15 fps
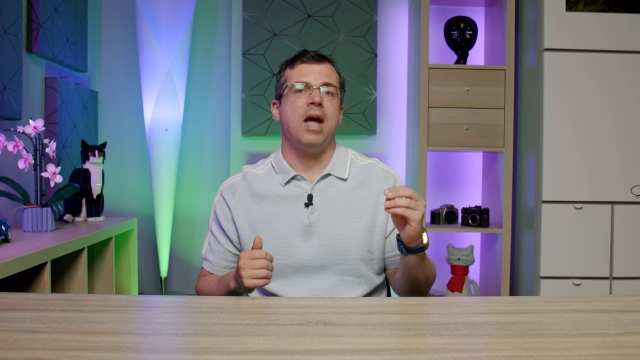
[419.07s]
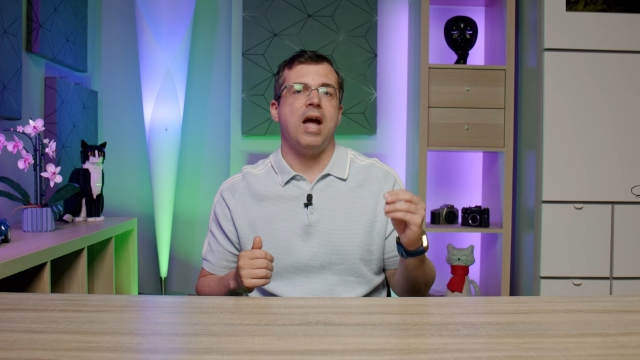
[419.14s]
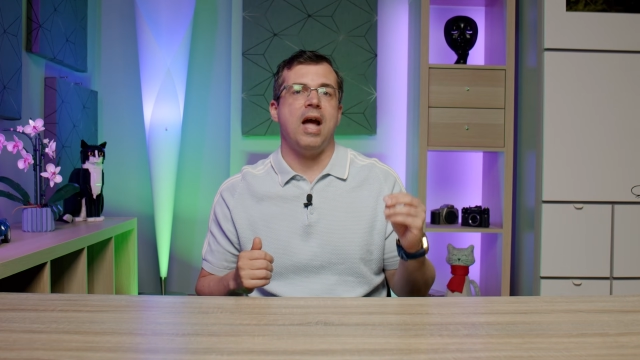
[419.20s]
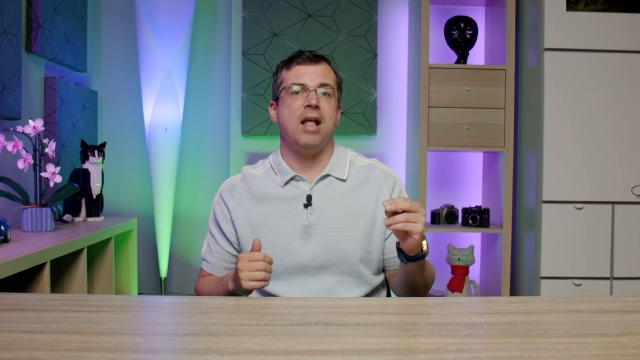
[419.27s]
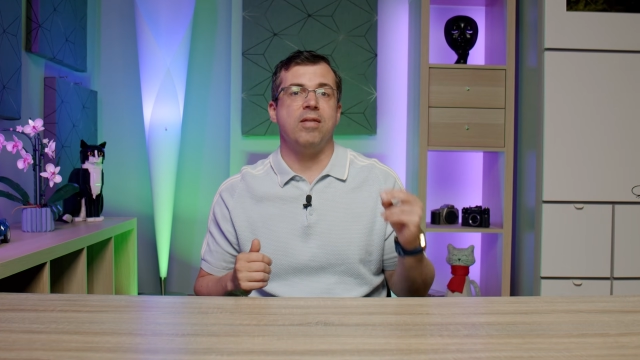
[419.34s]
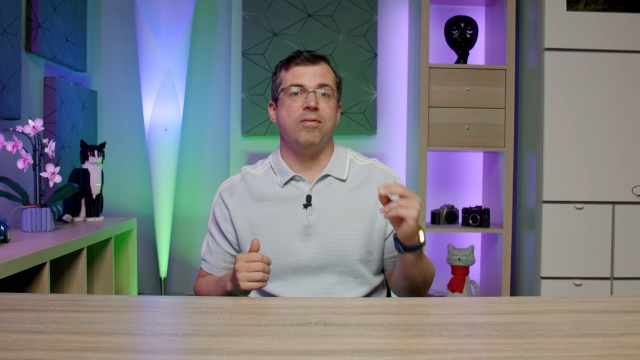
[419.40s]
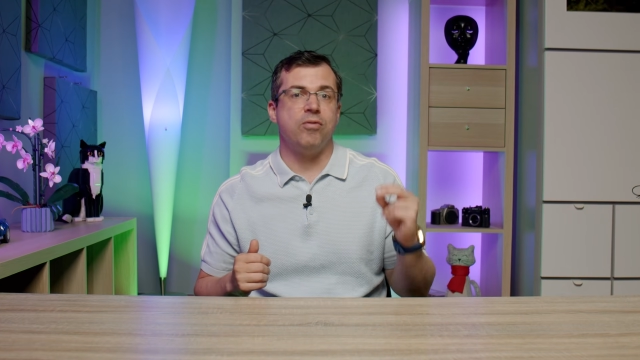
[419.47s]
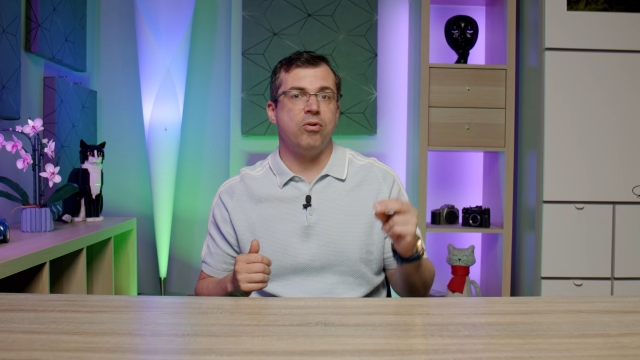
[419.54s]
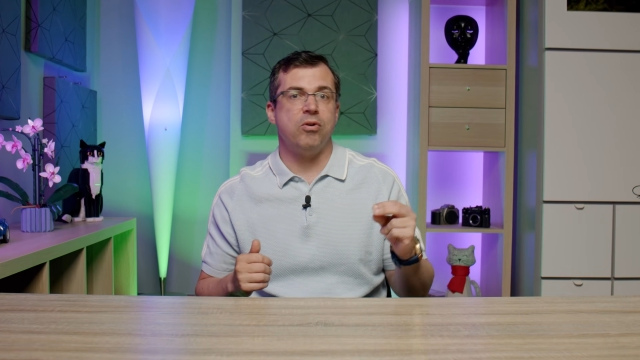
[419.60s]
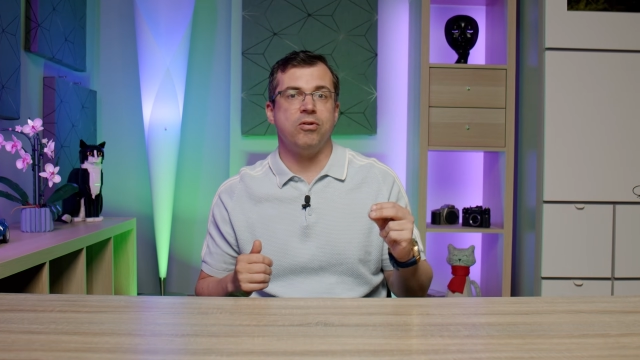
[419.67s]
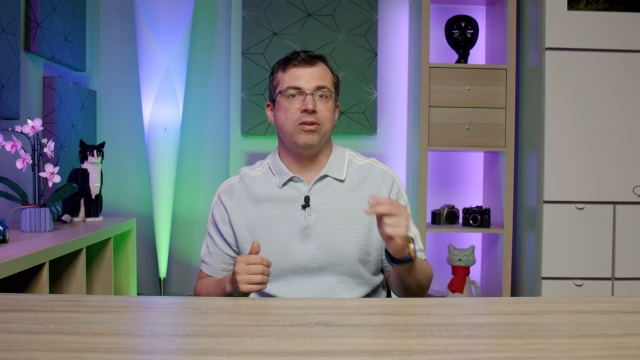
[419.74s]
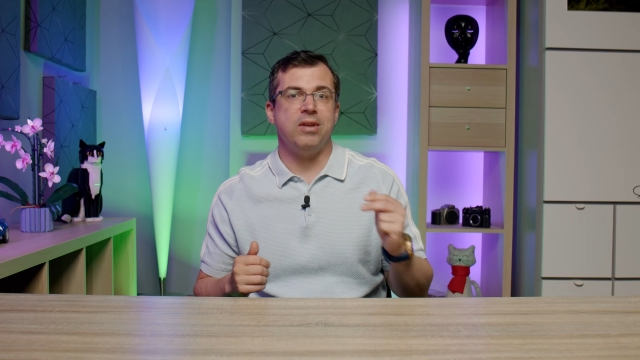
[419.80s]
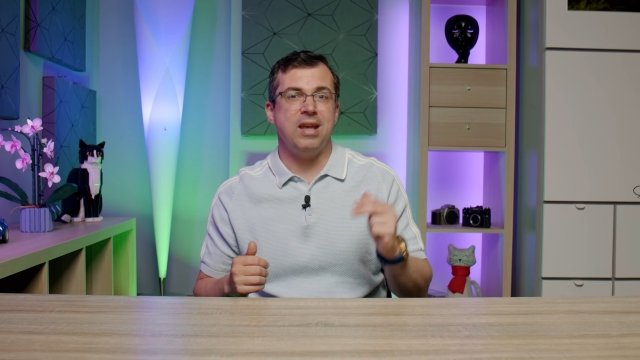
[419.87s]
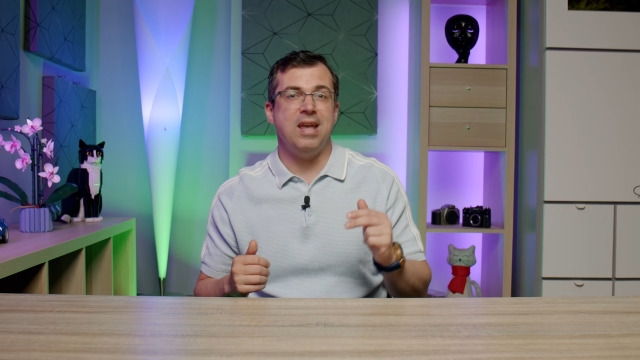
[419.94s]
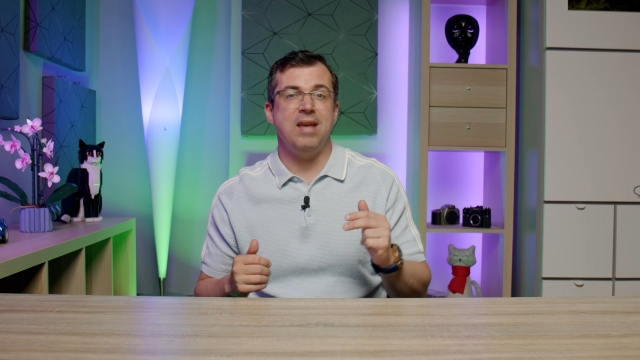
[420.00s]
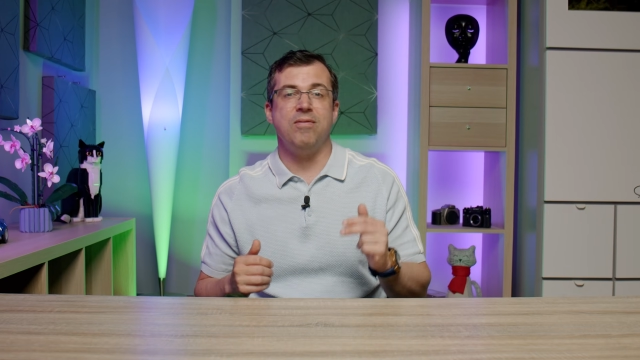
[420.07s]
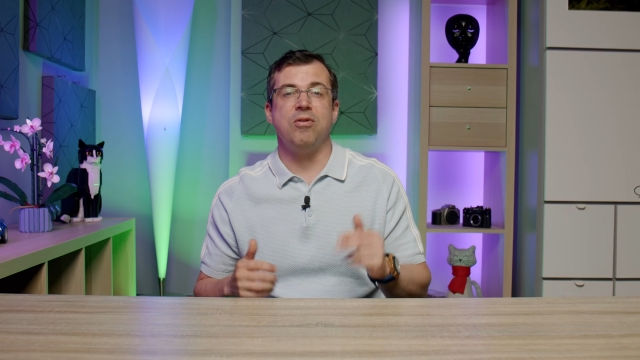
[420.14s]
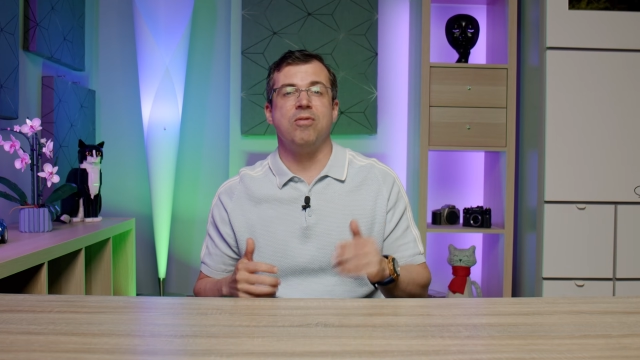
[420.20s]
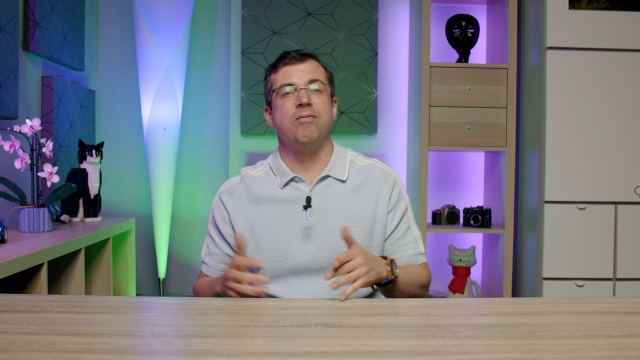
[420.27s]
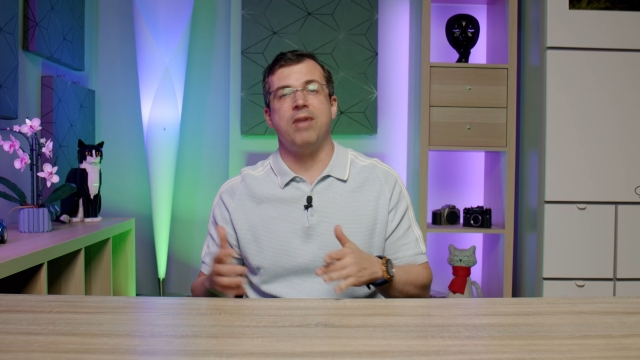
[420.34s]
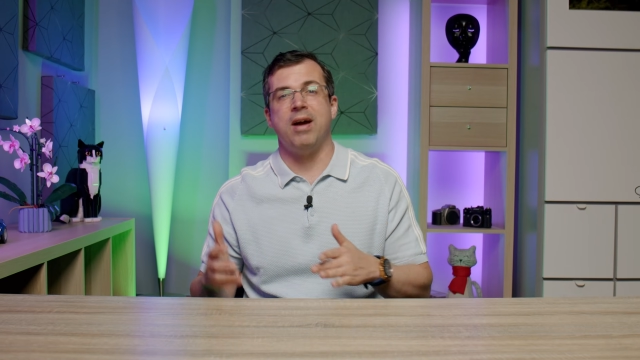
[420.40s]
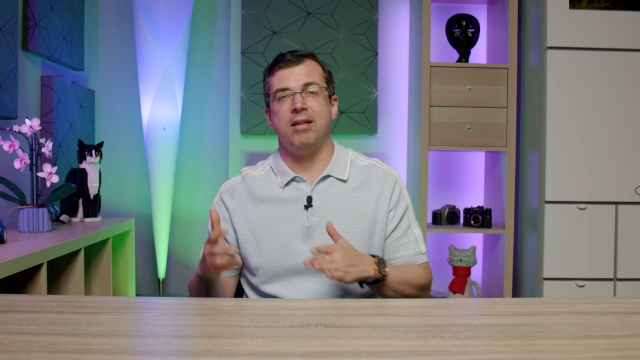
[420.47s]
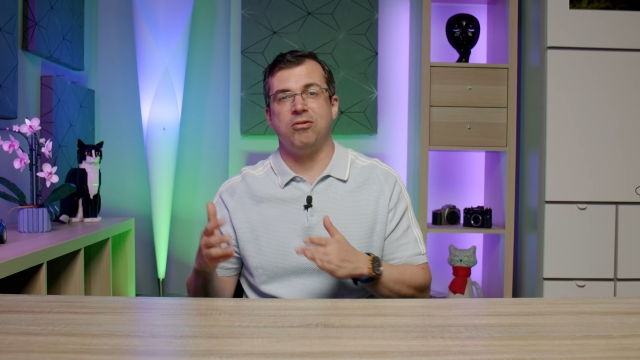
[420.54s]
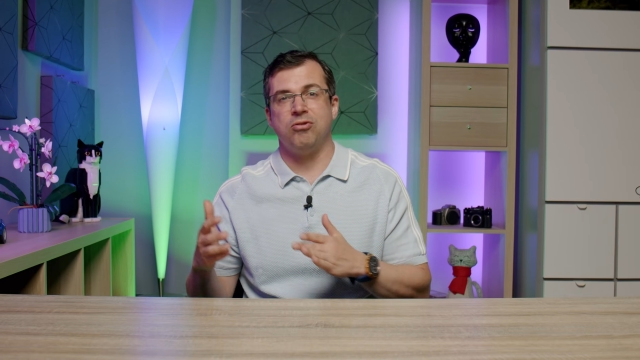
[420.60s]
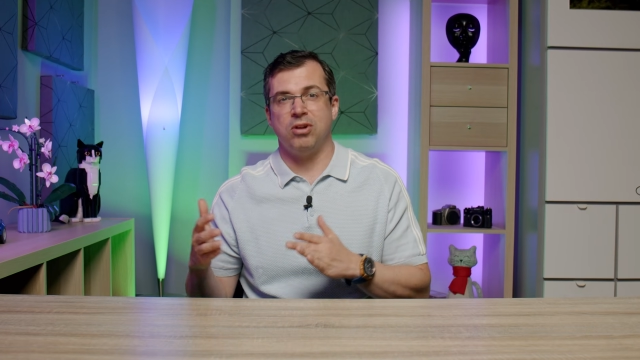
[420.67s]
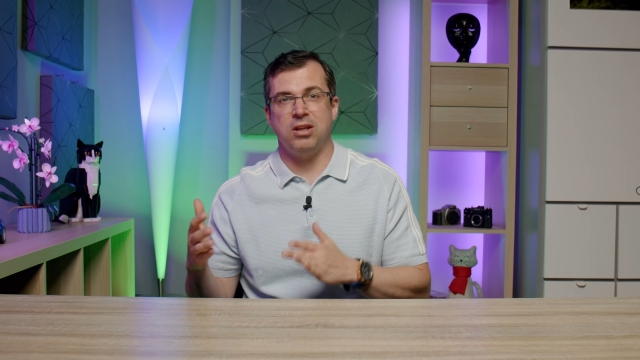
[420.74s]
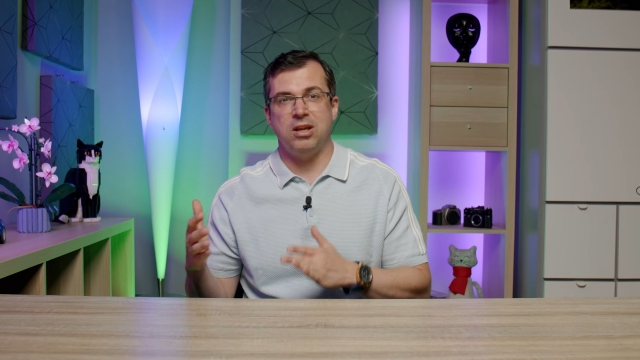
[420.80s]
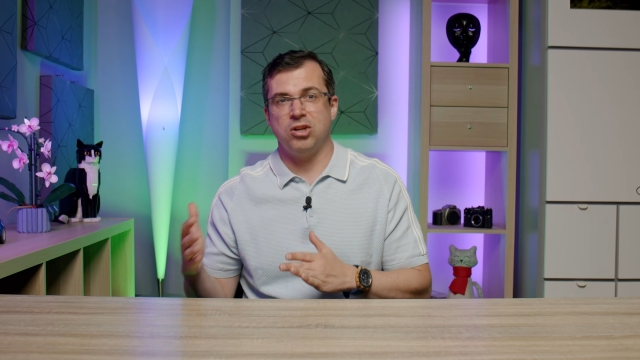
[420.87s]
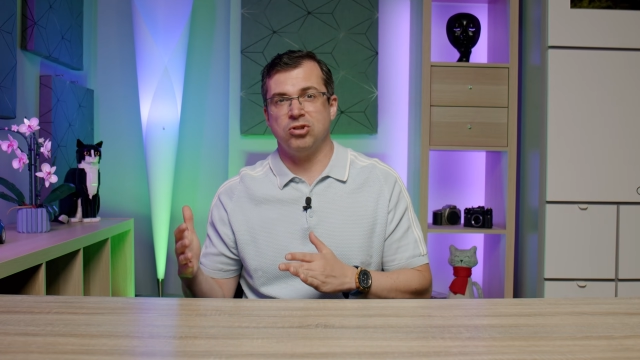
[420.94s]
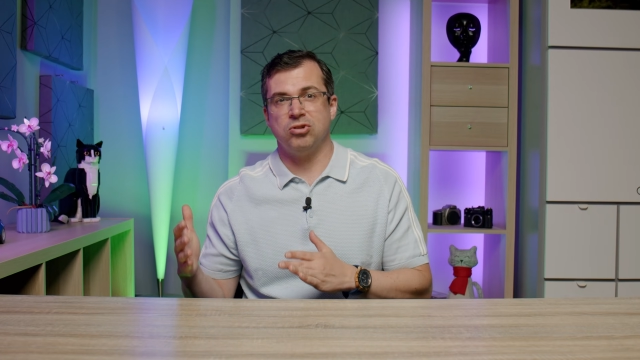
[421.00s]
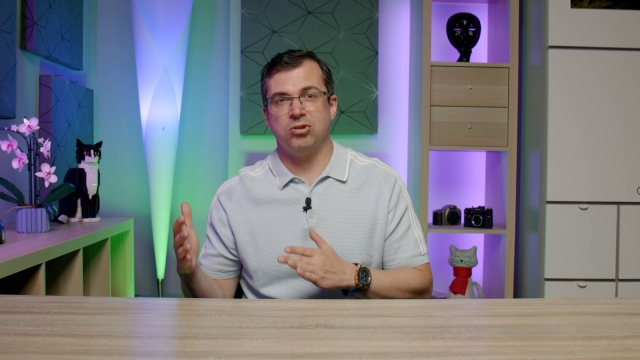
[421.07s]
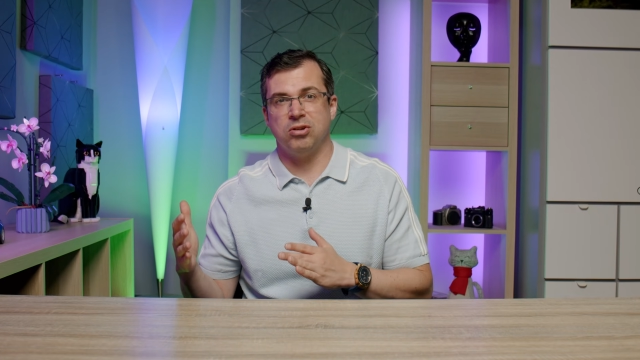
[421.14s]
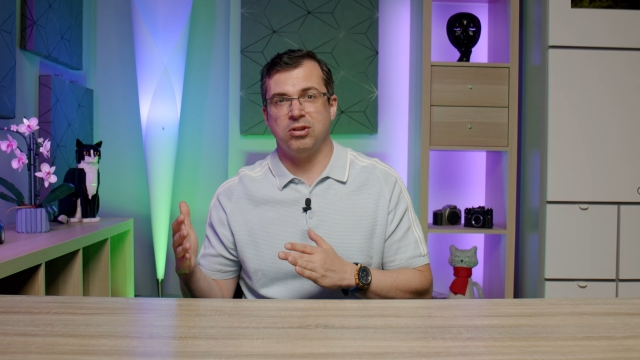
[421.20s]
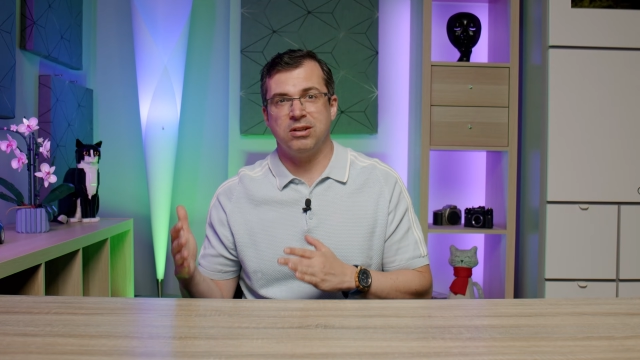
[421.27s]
and works even when traditional